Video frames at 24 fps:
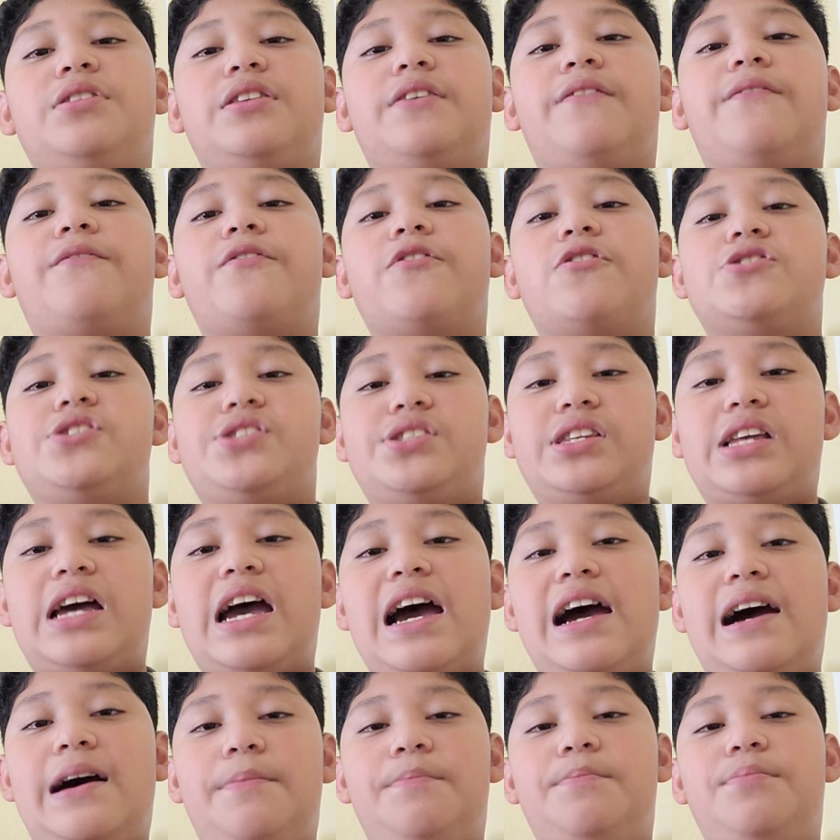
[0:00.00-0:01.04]
first
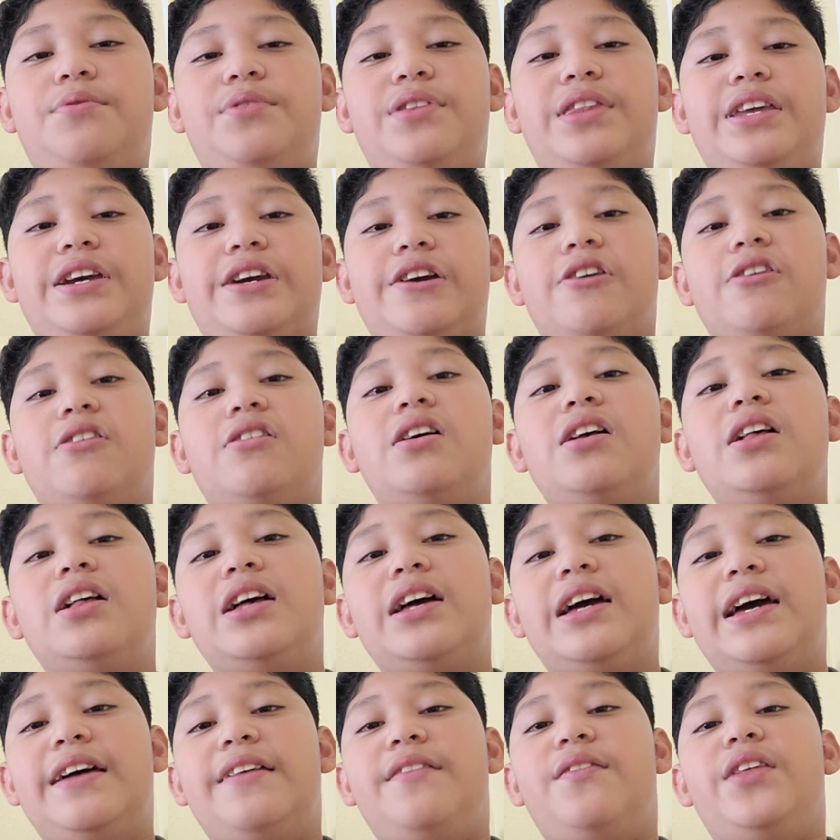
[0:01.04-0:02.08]
app there,
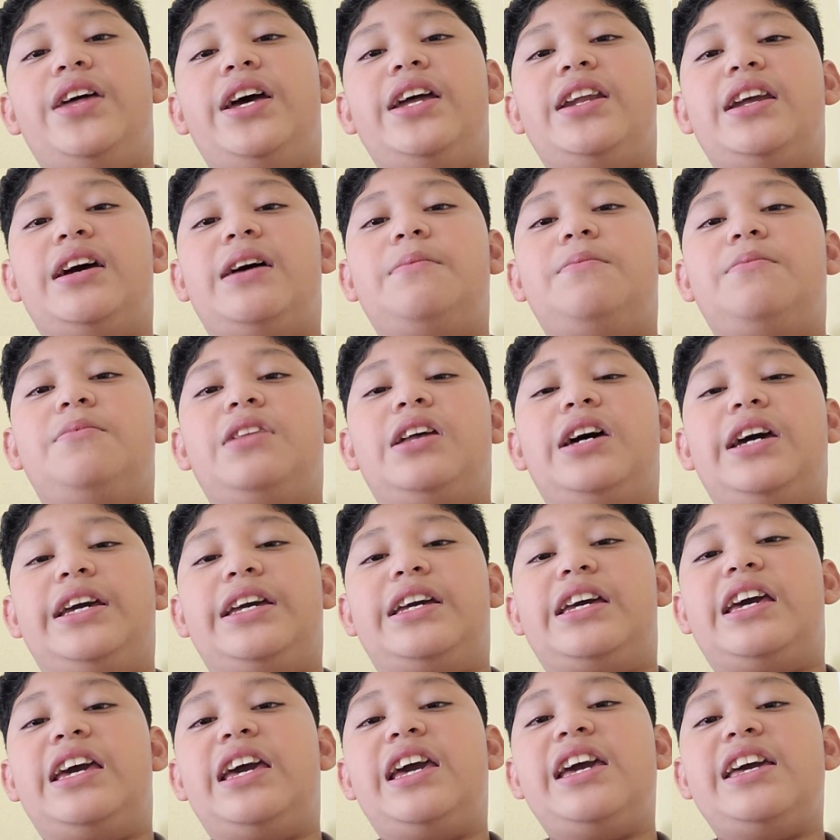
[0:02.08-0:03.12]
and then I'm like,
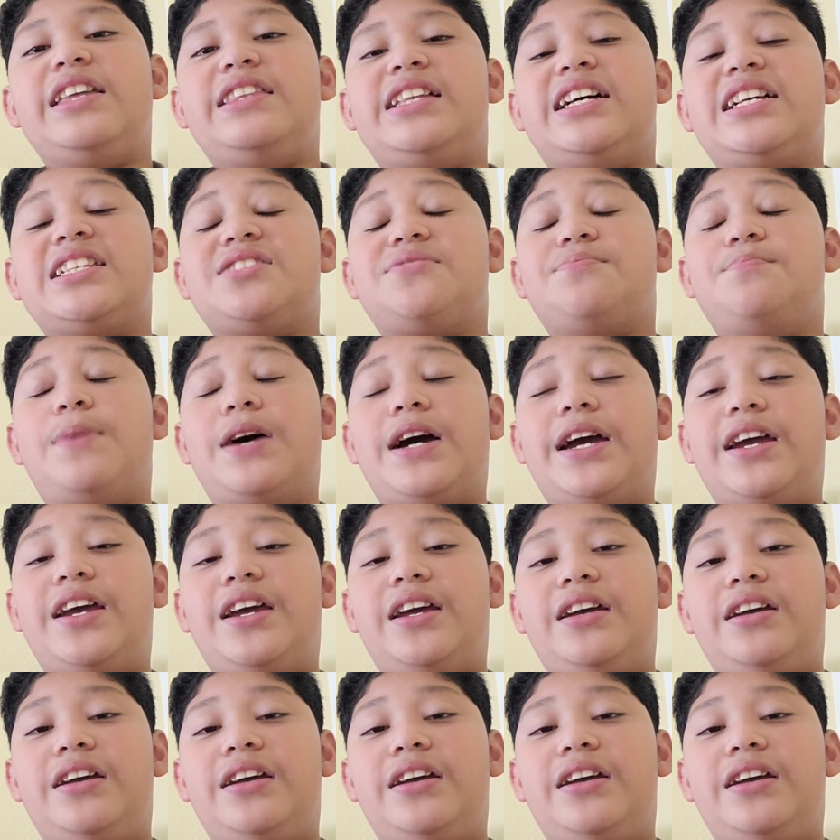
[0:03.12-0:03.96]
hey, that's my